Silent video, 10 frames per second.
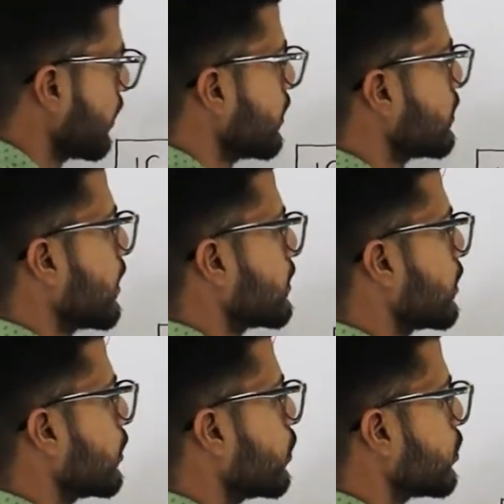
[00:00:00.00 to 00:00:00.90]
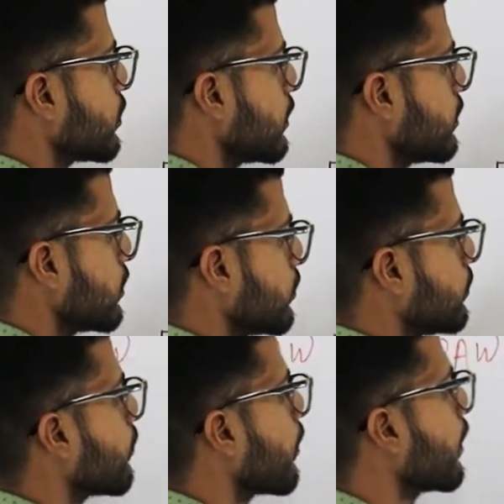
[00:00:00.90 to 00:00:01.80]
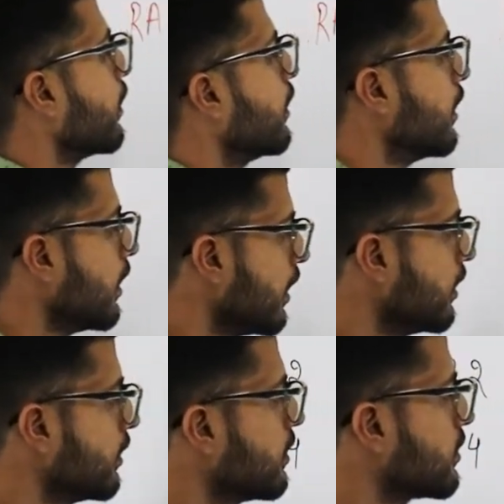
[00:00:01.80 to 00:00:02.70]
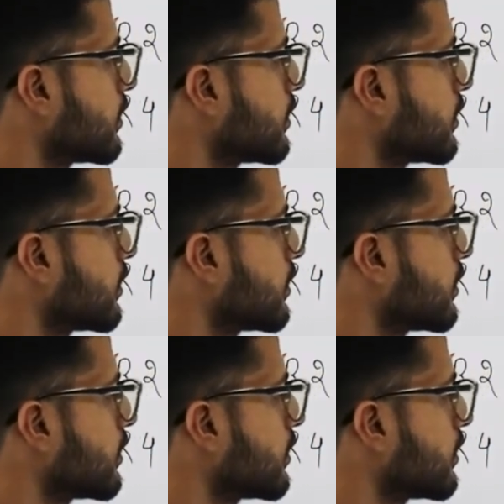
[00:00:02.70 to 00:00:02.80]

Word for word: this execute stage. In this